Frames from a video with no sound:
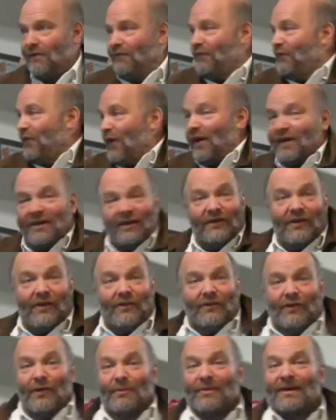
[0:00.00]
Fuck no,
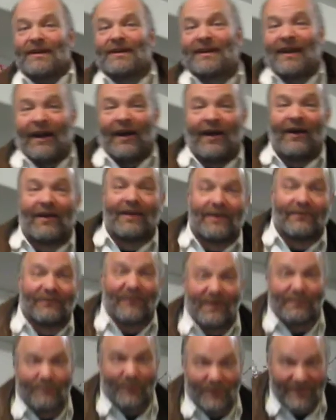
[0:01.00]
nobody cared if
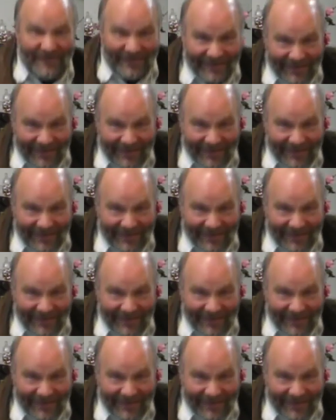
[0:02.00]
I pointed